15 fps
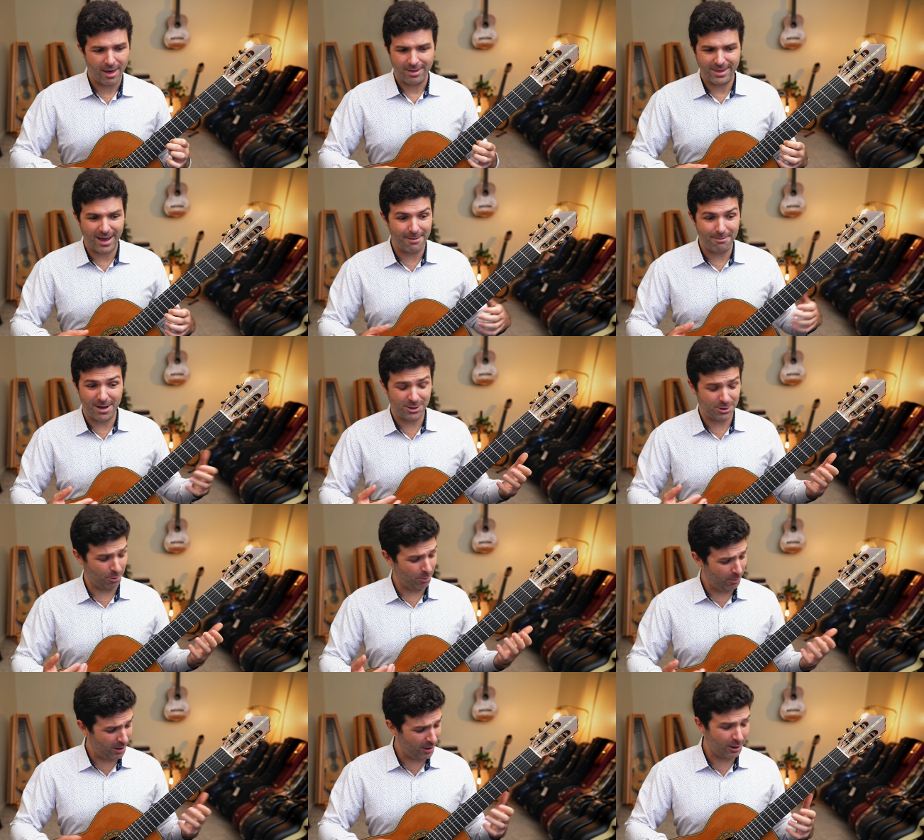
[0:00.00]
that makes you
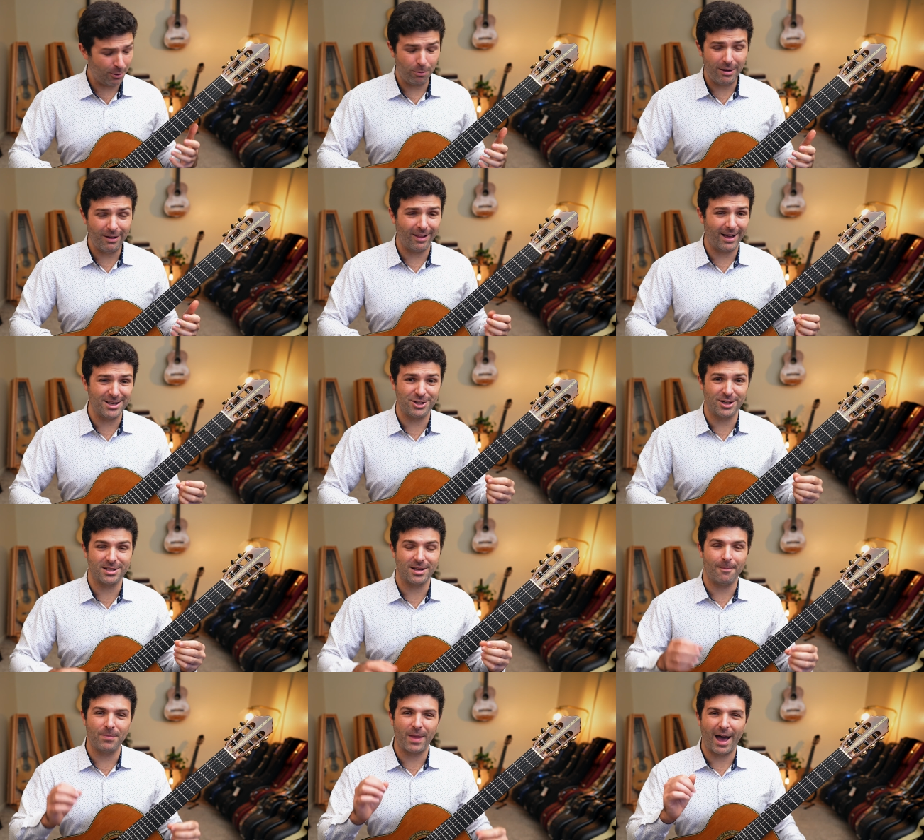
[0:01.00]
really realize
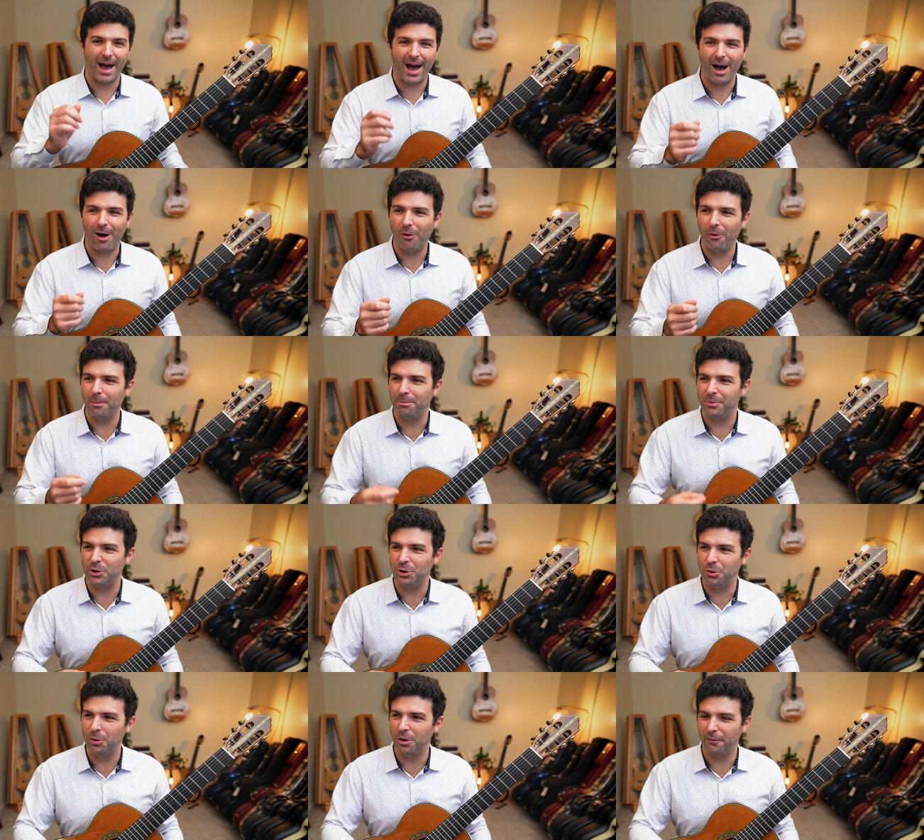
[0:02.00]
just how
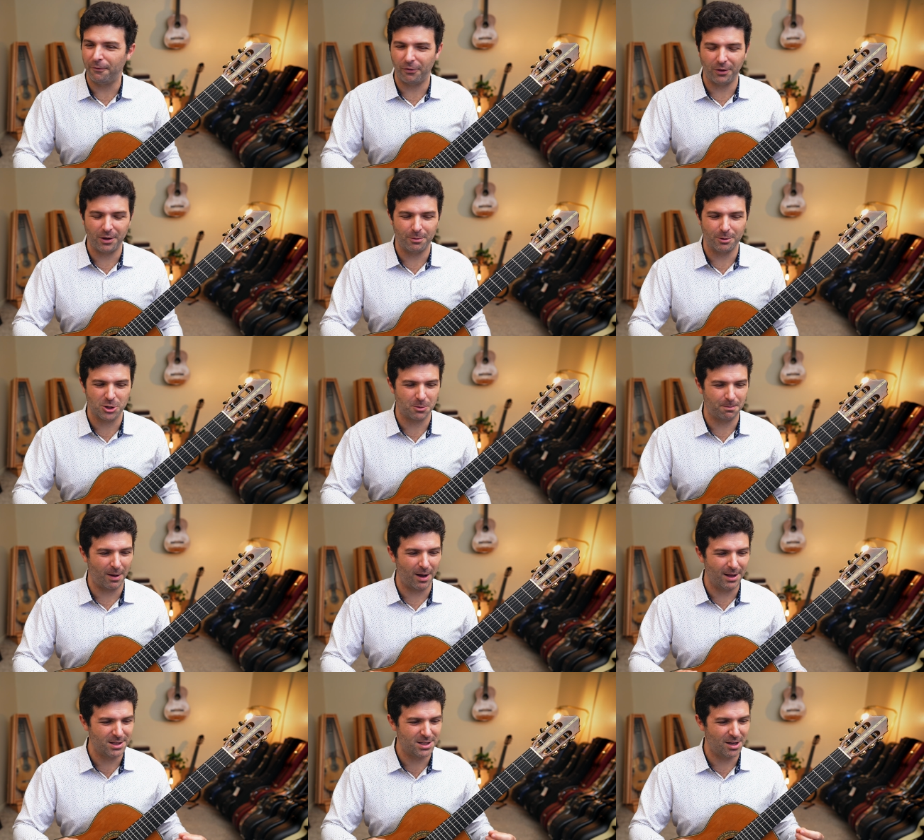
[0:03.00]
beautifully
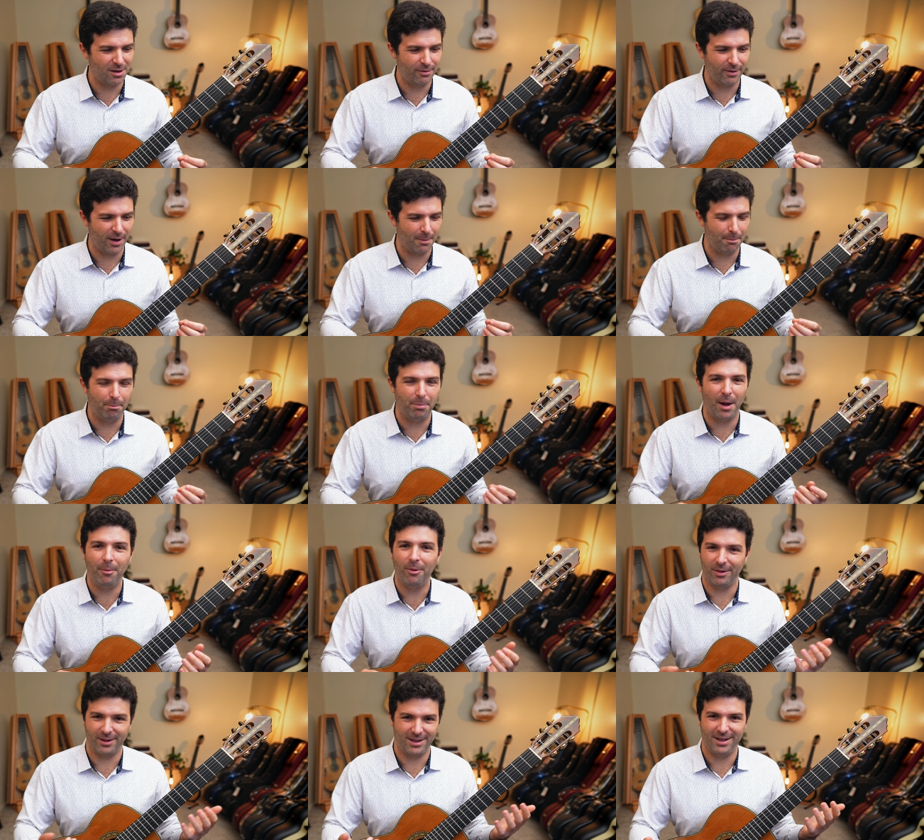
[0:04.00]
responsive and
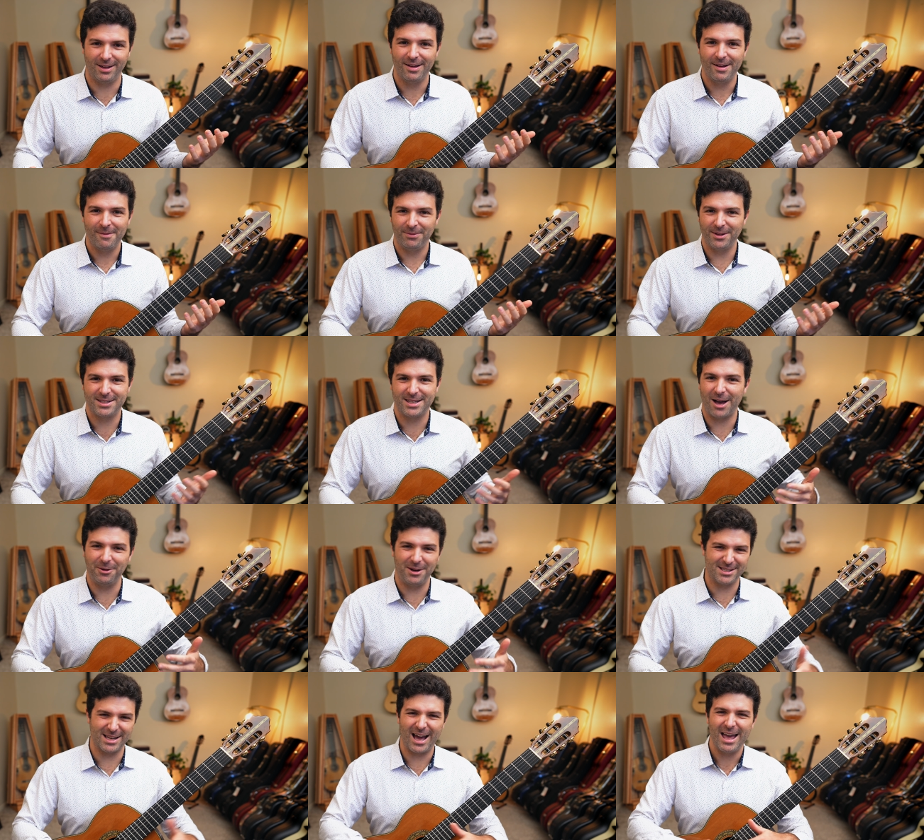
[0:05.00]
bubbly the
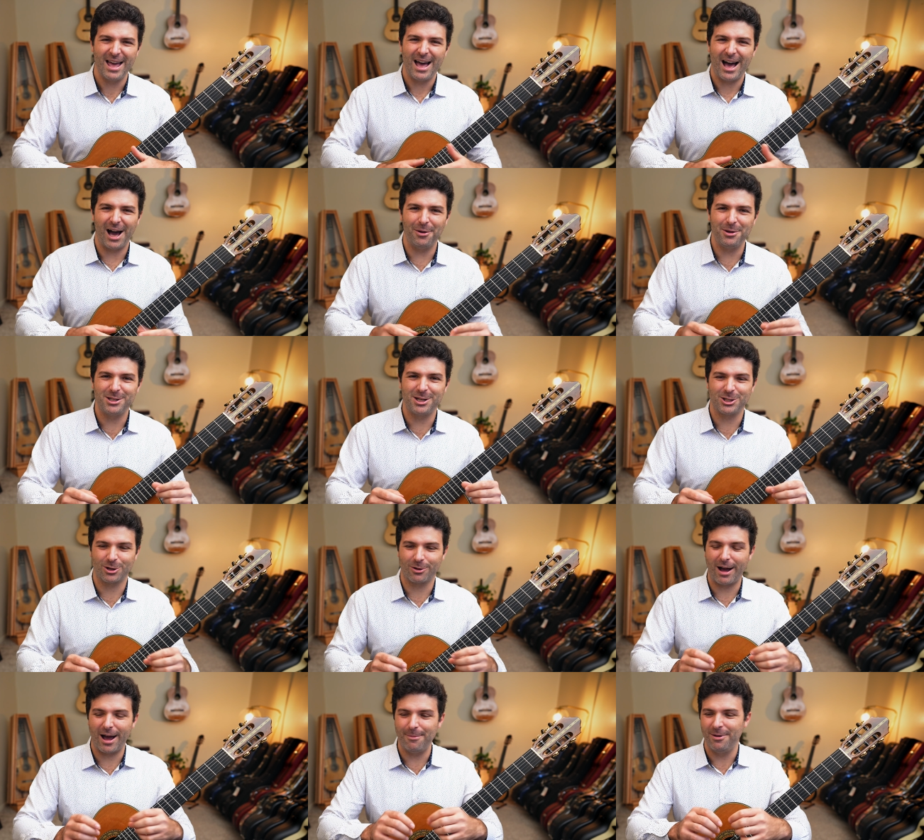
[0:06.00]
sound is. I always
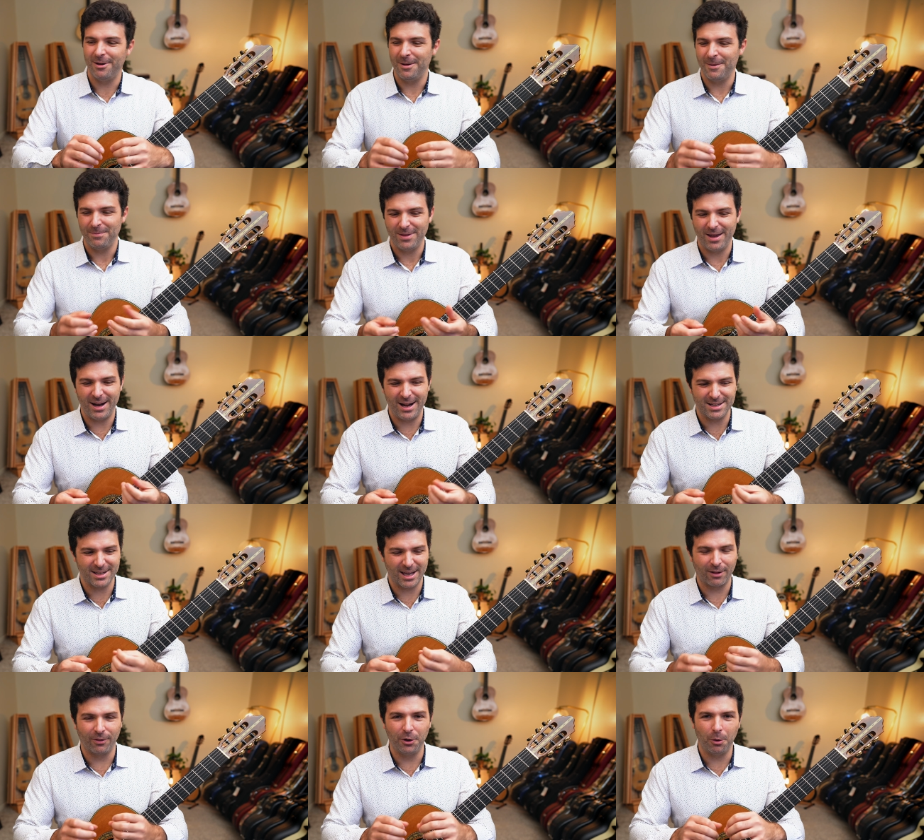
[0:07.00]
describe it as
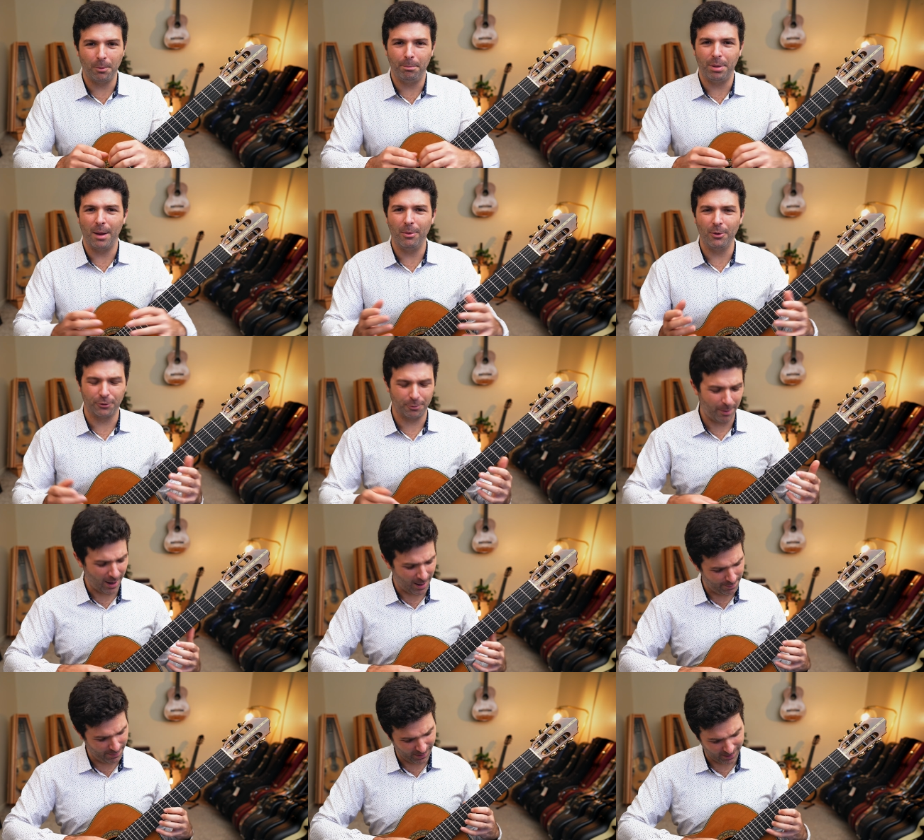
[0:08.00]
like little bubbles
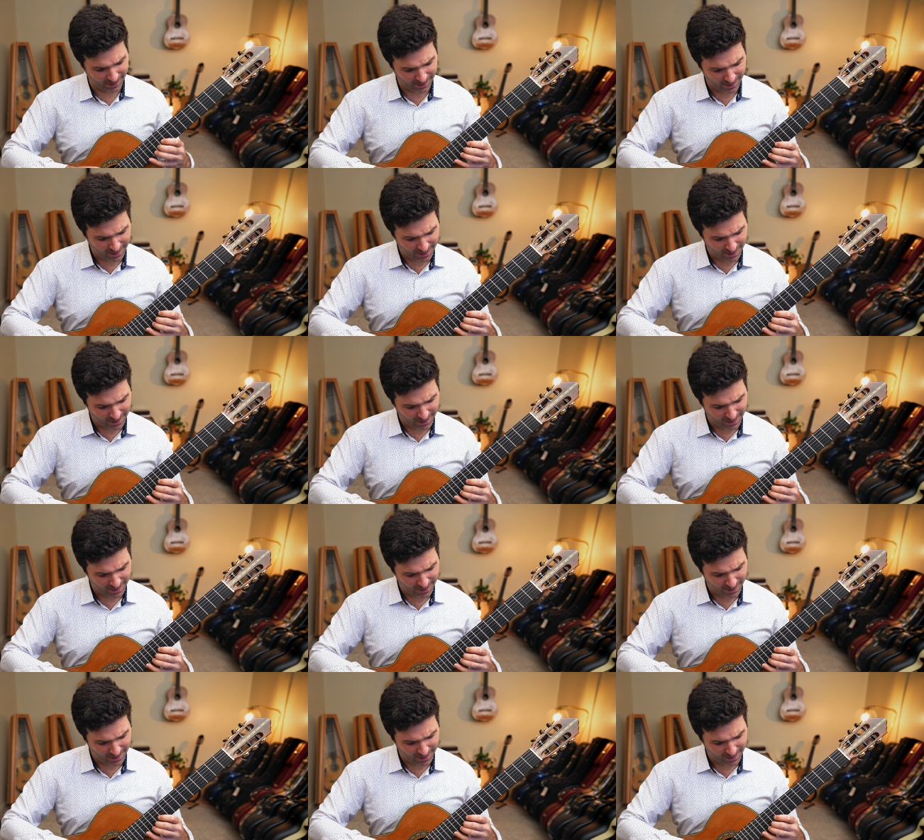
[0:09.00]
popping,